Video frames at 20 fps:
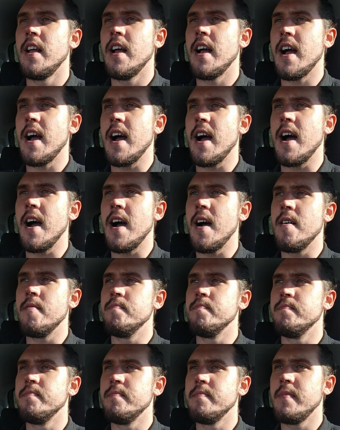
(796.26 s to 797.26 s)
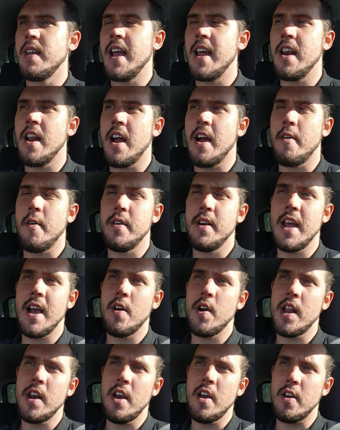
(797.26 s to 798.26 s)
And
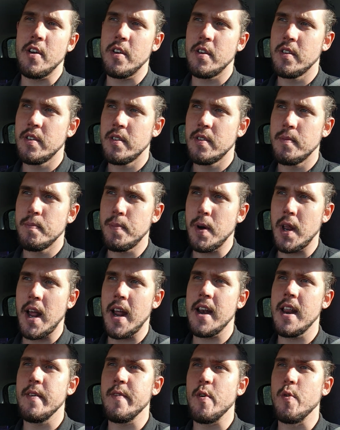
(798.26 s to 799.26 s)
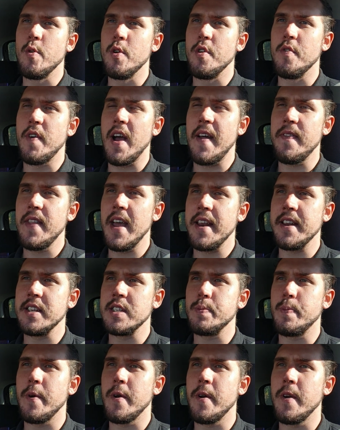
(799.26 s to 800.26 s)
now I know. But I never would have had that
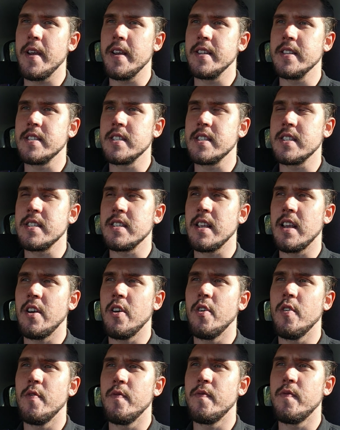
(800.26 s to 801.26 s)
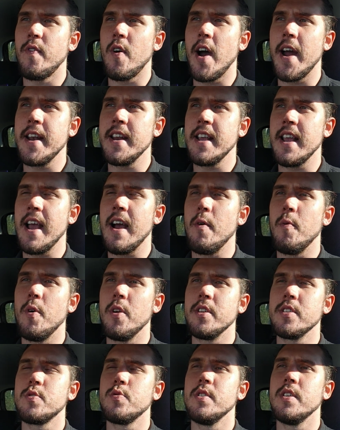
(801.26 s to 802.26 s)
experience of finding out
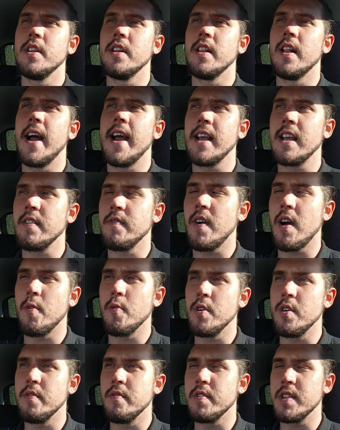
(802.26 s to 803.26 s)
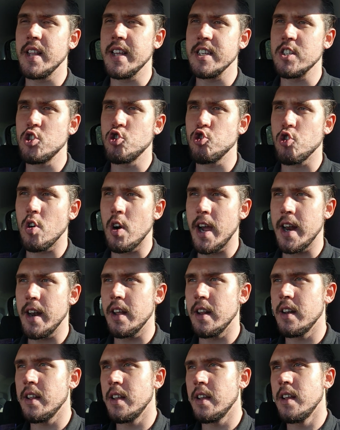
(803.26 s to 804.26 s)
what it's really like if I wouldn't have at least tried
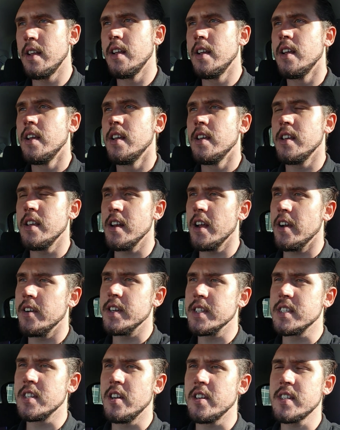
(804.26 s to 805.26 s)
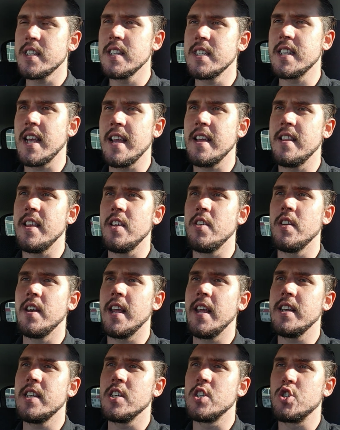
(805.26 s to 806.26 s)
it. You know, it's not to say that you
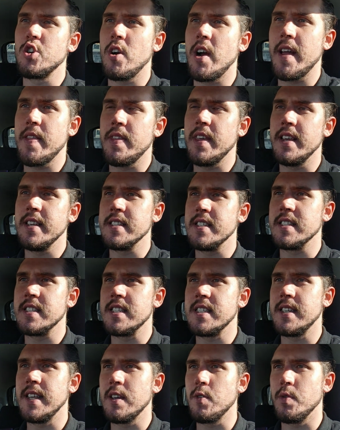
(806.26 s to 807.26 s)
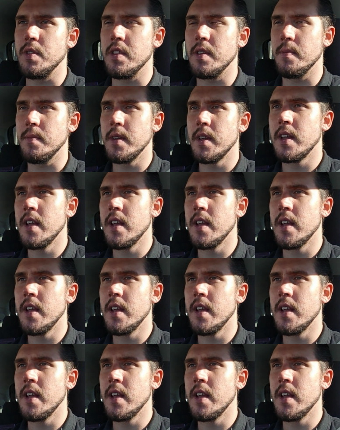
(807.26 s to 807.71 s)
need to try things and stick with them.